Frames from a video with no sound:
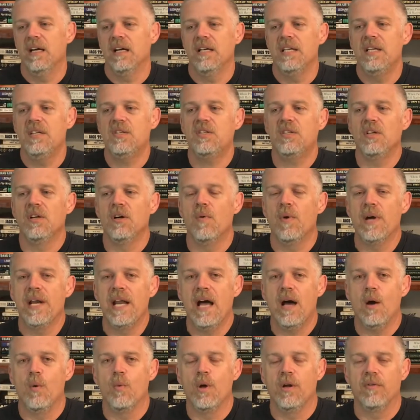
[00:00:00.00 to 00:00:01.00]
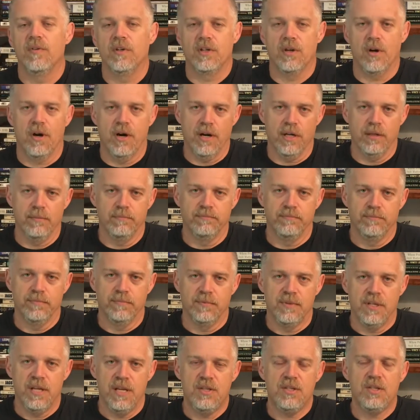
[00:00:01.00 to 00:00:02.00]
He still went out well regarded.
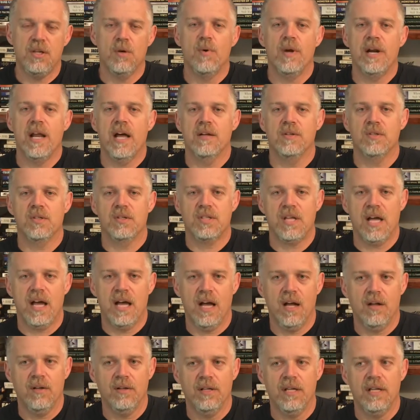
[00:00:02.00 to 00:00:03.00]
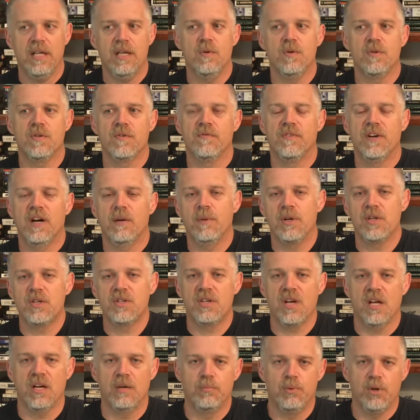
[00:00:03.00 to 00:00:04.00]
He still went out in style. He was very much
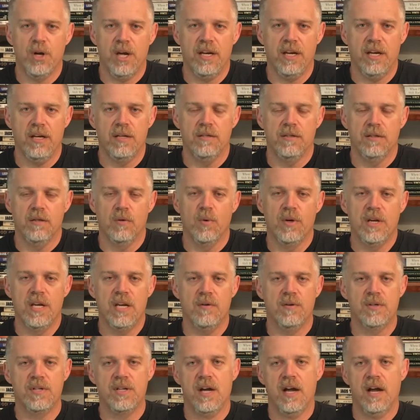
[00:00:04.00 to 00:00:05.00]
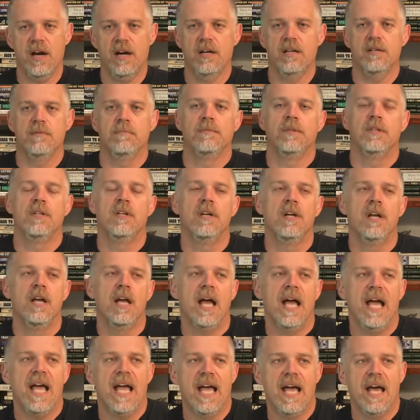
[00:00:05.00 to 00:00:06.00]
celebrated when he retired.
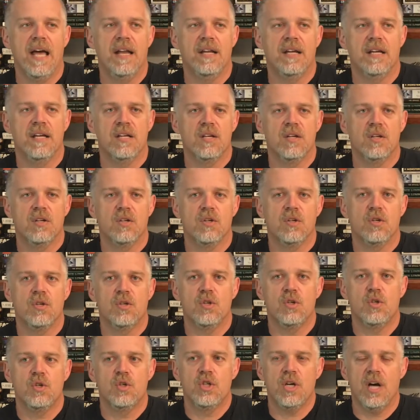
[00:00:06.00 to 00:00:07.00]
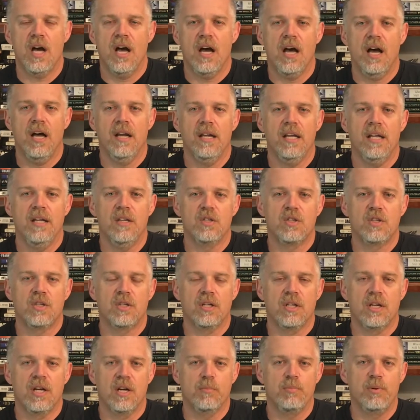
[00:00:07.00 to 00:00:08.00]
And John is
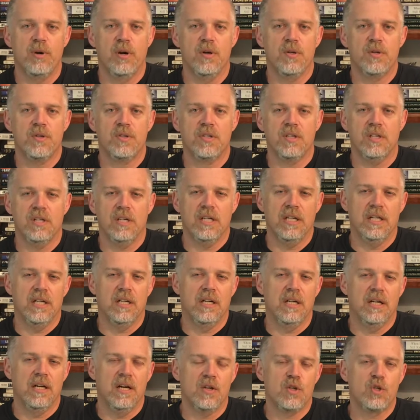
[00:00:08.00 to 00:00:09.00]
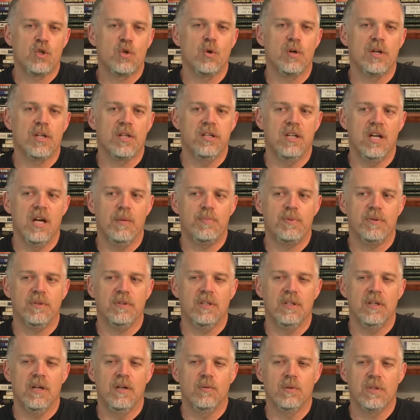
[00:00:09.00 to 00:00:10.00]
going to post uh, a short clip
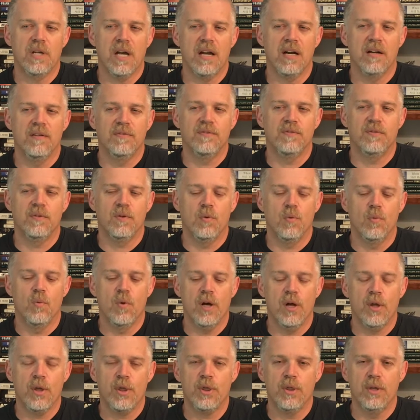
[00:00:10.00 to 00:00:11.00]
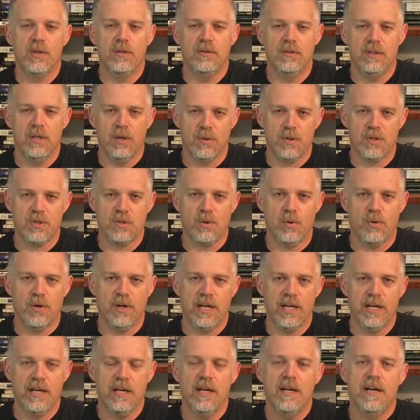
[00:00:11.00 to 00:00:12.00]
of kind of well-known
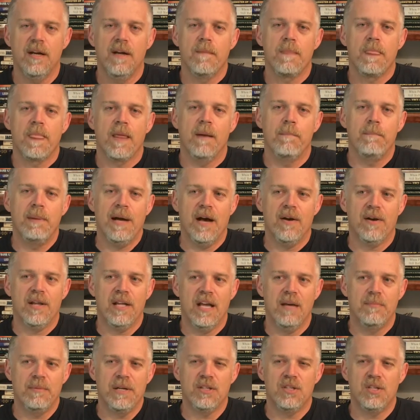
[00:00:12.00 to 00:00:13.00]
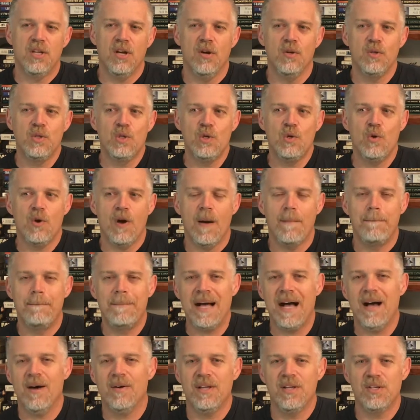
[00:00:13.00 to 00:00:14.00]
story about him that tells you
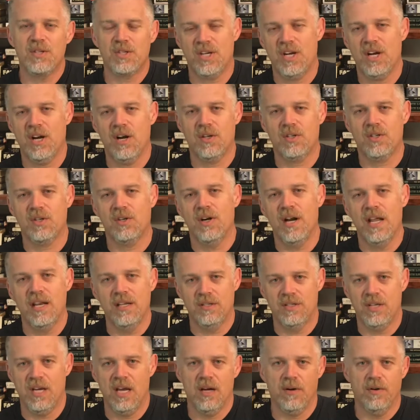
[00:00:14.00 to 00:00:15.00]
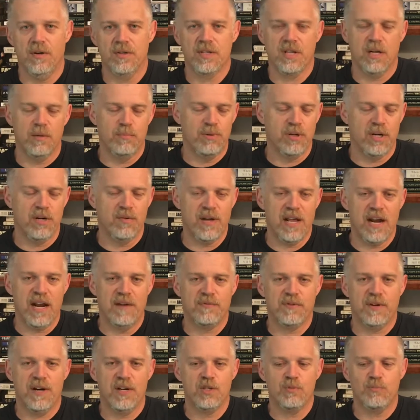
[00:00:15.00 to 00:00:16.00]
about his character and integrity. He's going to put it right
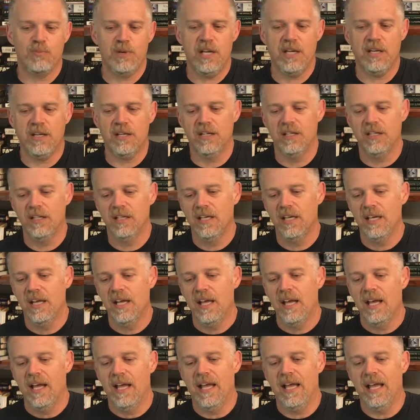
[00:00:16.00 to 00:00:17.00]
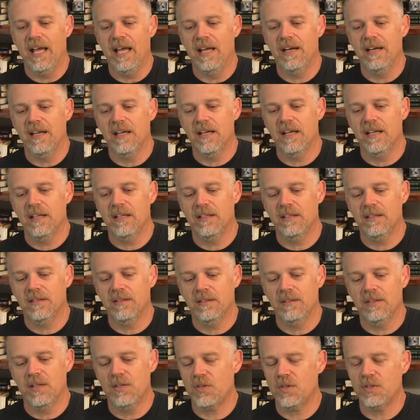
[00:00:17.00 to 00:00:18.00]
after I speak. And
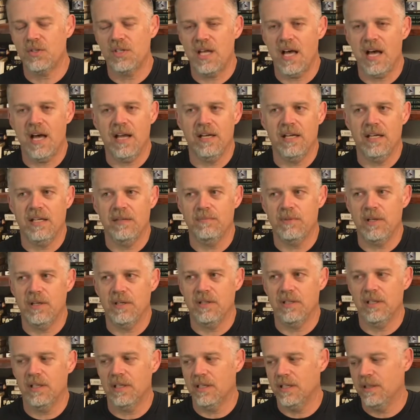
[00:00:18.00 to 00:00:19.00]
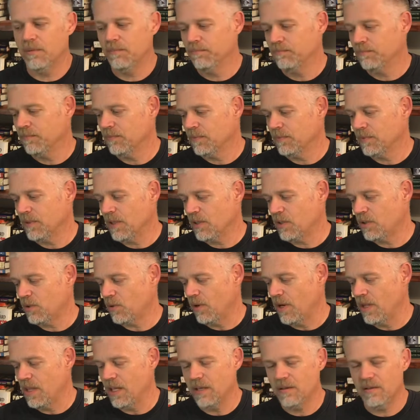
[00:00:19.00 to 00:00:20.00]
this is not a, um, a
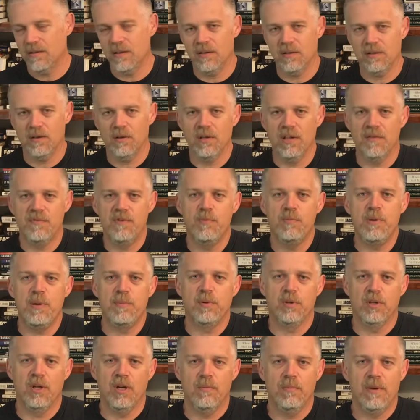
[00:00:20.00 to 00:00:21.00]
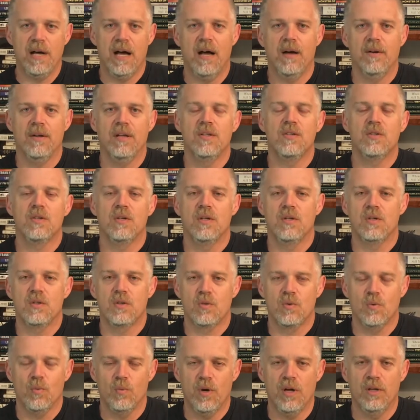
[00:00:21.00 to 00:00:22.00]
story that only a few people know about. It's,
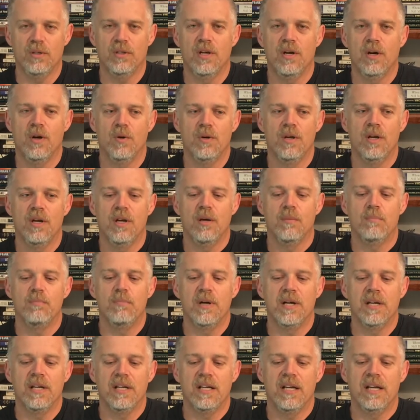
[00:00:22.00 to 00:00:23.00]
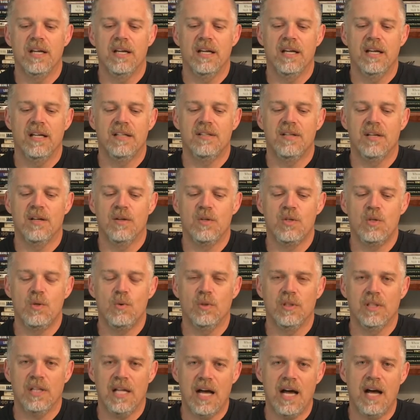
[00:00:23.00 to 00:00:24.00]
it's well known, but it tells
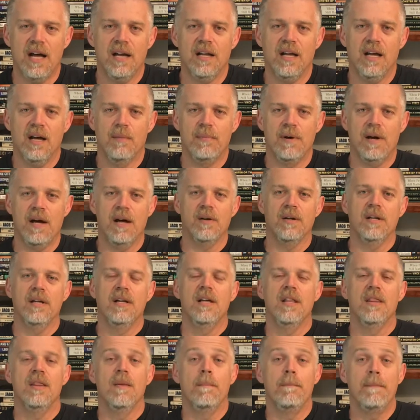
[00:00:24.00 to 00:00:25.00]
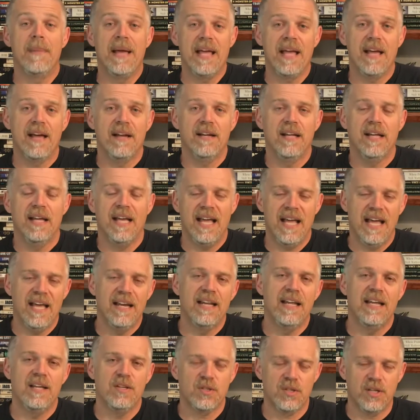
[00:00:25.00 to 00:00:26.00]
you a lot about the man
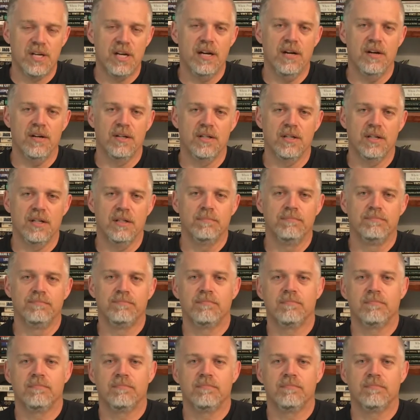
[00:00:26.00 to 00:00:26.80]
and his character.